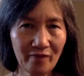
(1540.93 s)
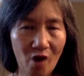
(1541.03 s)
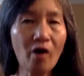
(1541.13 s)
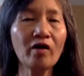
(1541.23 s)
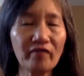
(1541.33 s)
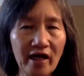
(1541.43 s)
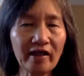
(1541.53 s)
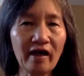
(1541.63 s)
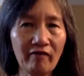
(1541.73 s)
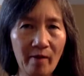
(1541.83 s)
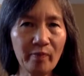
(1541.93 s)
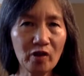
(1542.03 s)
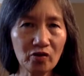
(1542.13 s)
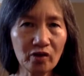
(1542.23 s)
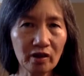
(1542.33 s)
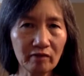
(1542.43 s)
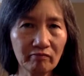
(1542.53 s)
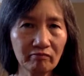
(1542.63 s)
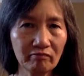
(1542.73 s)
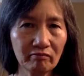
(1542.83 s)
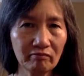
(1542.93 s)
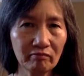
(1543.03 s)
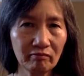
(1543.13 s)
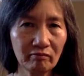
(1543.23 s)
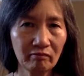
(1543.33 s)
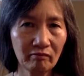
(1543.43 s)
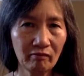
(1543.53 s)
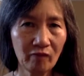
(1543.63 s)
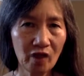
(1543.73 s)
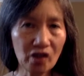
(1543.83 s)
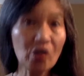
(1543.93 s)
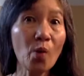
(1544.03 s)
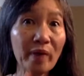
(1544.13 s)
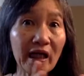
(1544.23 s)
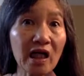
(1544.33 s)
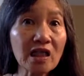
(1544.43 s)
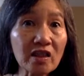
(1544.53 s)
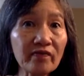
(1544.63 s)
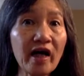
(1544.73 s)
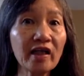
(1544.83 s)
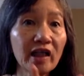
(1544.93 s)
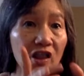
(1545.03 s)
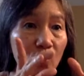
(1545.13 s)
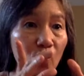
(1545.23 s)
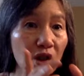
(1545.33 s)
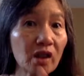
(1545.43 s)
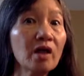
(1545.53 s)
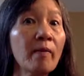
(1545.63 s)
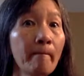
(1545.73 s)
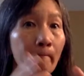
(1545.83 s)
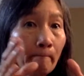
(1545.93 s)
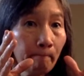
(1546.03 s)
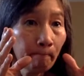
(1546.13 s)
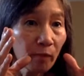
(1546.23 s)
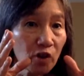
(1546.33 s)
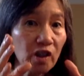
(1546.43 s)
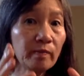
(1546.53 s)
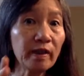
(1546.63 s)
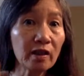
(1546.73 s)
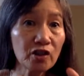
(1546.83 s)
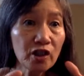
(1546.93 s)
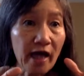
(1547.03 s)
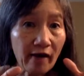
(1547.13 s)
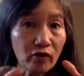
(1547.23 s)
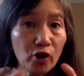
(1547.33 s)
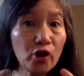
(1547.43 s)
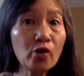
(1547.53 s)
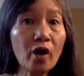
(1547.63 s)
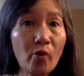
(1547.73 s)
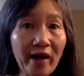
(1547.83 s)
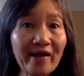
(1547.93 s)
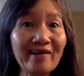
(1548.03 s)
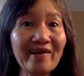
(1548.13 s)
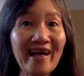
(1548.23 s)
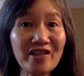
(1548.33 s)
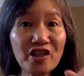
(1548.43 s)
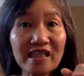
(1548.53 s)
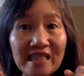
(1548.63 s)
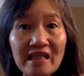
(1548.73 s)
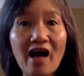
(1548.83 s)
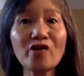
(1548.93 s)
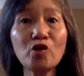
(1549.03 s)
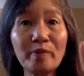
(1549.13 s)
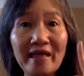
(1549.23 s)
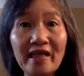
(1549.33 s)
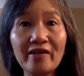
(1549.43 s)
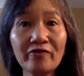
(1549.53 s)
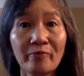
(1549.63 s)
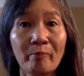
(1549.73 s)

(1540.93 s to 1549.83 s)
all of that had happened to her. So because of that, it was she have a huge awakening, and she start to believe